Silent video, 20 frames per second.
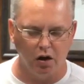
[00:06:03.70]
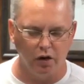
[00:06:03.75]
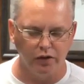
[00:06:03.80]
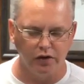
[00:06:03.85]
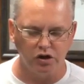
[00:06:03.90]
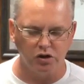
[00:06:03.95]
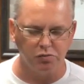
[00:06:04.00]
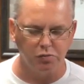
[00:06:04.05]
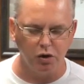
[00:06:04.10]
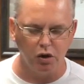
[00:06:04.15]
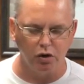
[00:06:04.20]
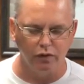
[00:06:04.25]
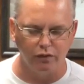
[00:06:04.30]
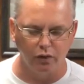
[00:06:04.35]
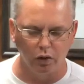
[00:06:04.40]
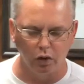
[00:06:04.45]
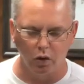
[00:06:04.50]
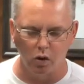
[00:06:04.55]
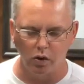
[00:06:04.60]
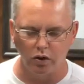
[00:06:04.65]
uh, on this
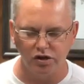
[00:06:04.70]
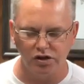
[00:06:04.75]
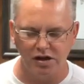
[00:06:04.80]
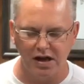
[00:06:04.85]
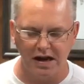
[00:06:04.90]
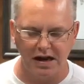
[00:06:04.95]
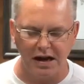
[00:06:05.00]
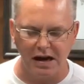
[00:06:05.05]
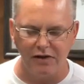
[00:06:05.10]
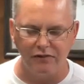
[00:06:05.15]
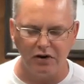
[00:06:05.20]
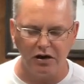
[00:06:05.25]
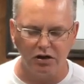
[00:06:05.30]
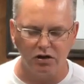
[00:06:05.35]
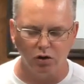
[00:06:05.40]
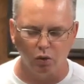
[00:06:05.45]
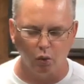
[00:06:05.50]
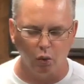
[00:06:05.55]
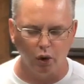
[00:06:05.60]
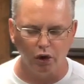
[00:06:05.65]
beautiful Lord's Day
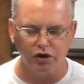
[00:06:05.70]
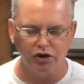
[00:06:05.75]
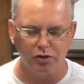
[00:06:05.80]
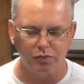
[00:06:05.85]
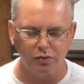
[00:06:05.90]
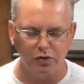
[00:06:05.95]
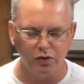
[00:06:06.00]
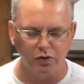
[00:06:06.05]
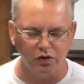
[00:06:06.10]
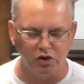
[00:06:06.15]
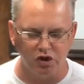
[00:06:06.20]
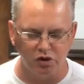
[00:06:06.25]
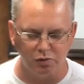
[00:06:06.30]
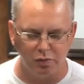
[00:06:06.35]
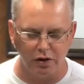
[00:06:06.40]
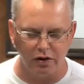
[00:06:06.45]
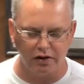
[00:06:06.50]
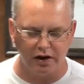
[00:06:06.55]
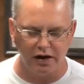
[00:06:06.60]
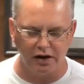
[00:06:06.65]
evening to worship you in
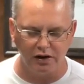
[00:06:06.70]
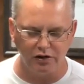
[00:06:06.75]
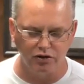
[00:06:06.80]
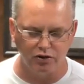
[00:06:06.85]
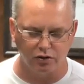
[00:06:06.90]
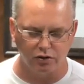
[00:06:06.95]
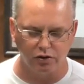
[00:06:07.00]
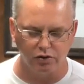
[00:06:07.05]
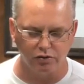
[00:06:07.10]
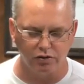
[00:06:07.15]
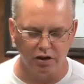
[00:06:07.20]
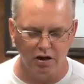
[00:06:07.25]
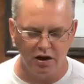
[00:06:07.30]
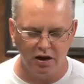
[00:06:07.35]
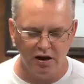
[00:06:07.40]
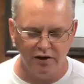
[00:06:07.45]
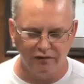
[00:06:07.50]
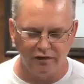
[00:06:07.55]
spirit and in truth.